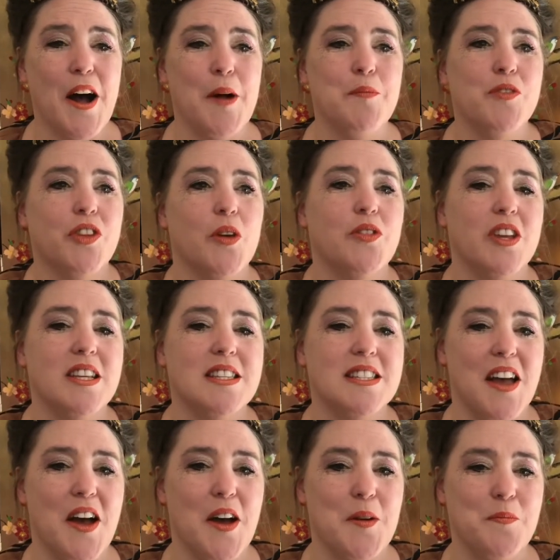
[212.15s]
So this
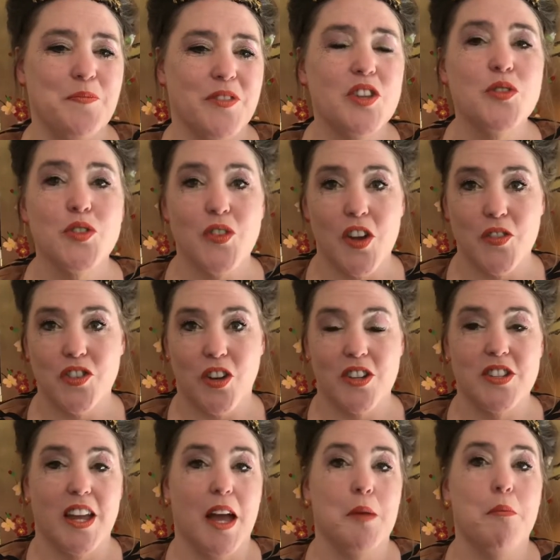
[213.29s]
was very
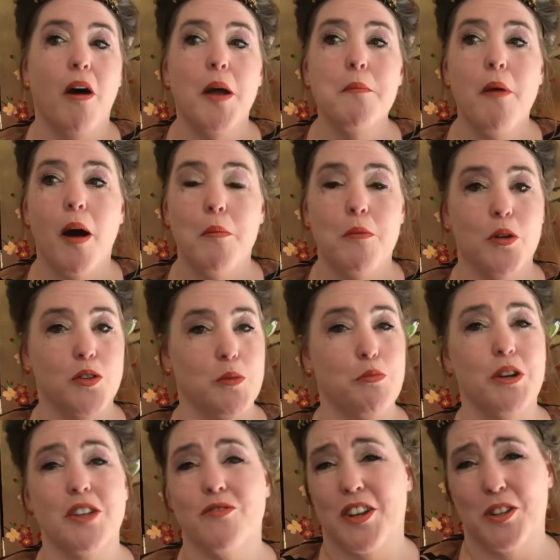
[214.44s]
frustrating. And my mum, who's a
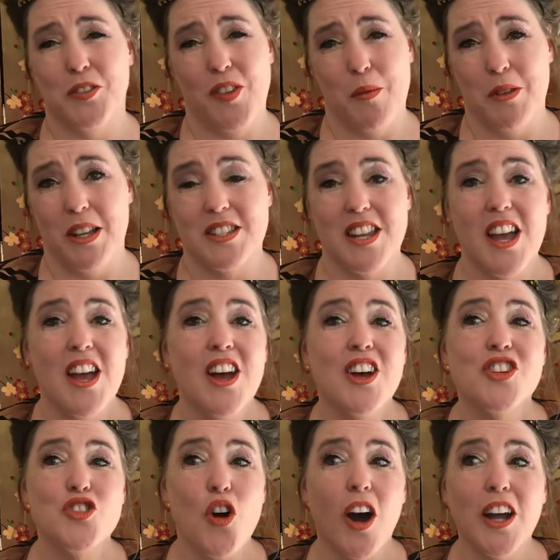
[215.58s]
brilliant radical feminist,
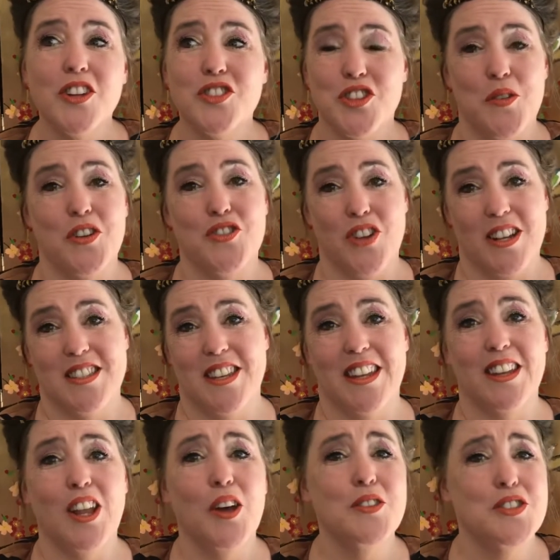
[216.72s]
tried to address it in
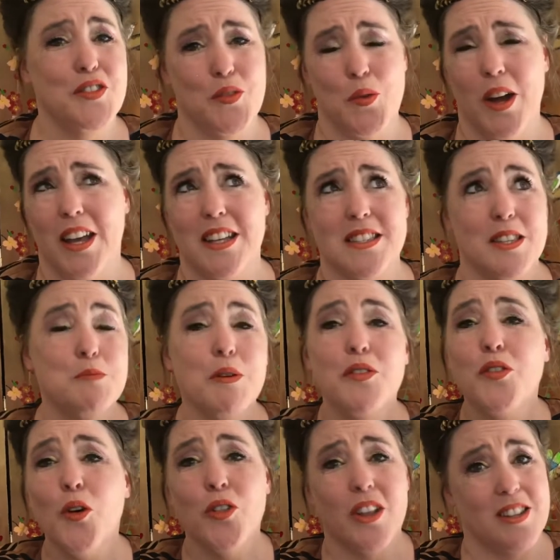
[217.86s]
loads of different ways. This is
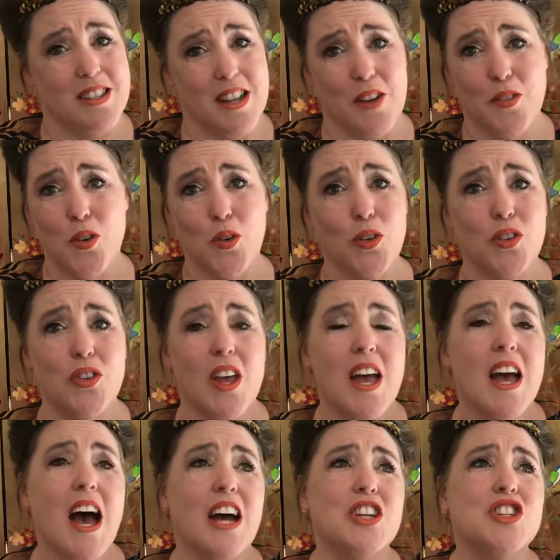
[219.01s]
before the internet, of course.
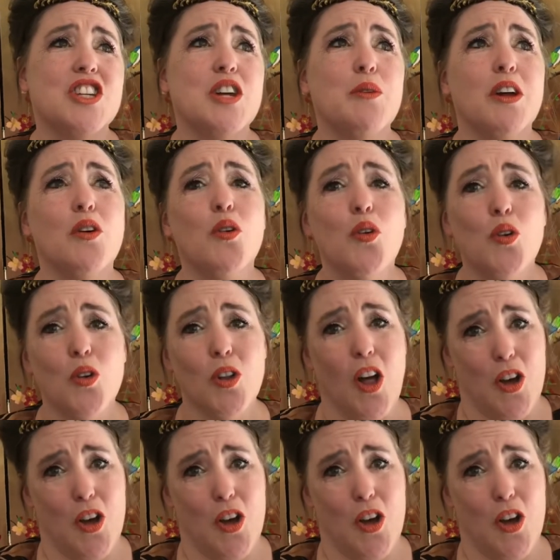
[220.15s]
And she went all